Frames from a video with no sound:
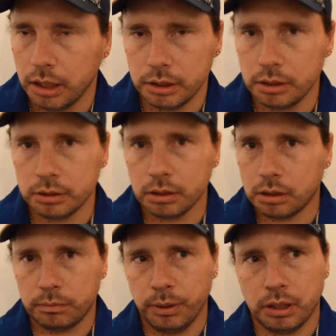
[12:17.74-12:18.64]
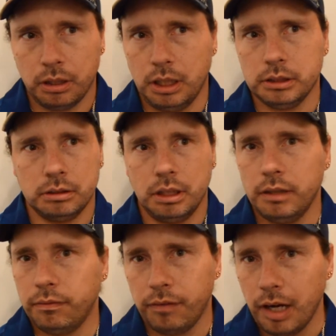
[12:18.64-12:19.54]
there's a big collection. There's like
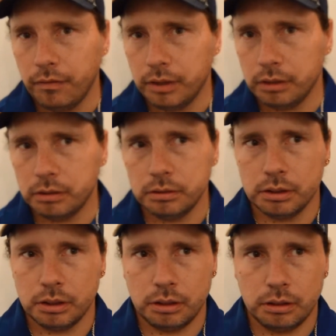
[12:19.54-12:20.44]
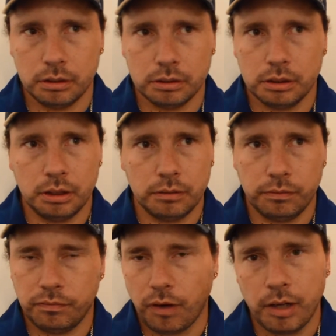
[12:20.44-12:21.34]
5 of those, and then there's near
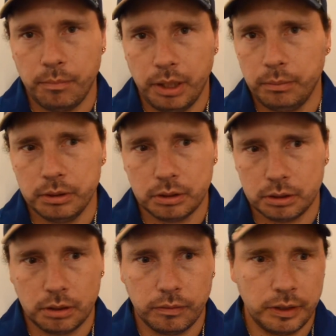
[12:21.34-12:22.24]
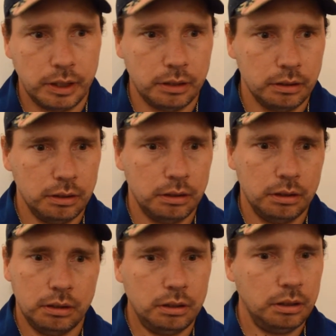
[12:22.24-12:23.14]
5 babies and stuff like that.
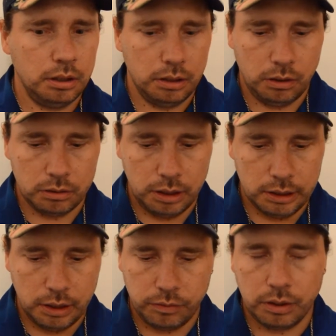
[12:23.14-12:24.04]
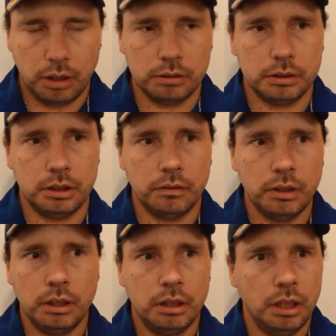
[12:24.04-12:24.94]
They're all like different colors and stuff.
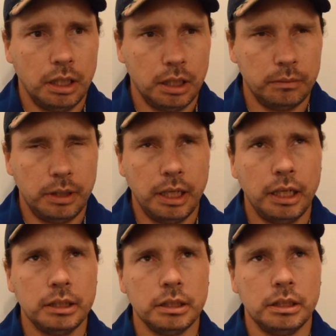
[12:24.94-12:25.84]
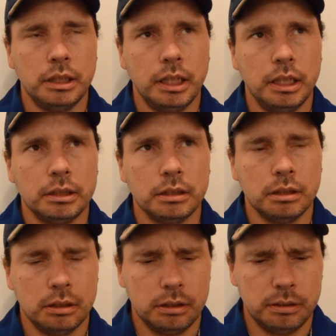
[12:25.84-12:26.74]
I got them that and that.
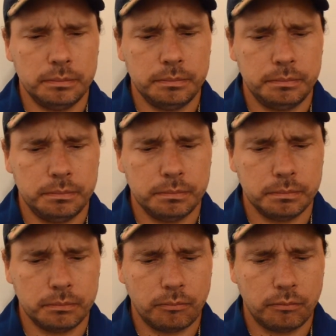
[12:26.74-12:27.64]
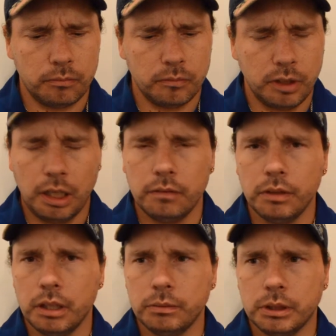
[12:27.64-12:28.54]
I even
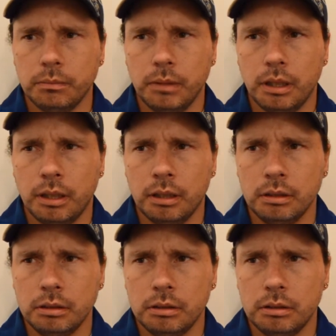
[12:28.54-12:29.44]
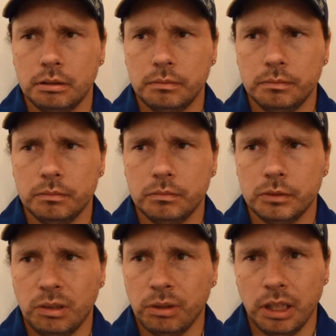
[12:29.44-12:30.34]
got them some kind
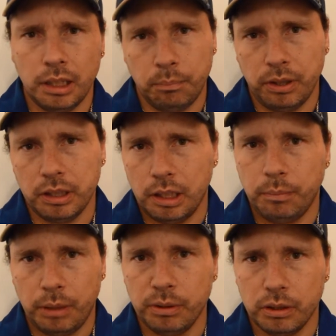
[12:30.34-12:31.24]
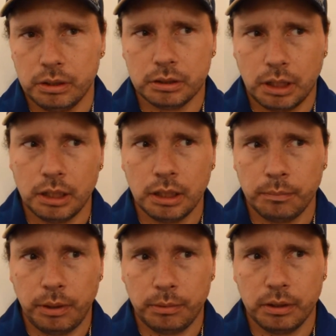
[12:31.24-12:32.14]
of like baby cookies,
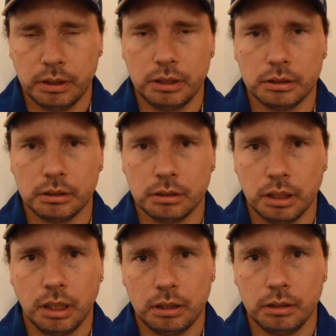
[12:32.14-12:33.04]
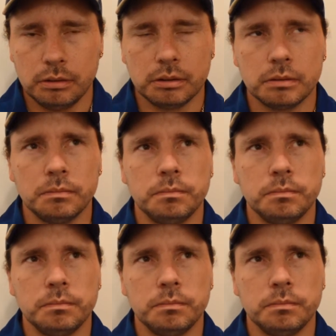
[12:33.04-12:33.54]
I got those.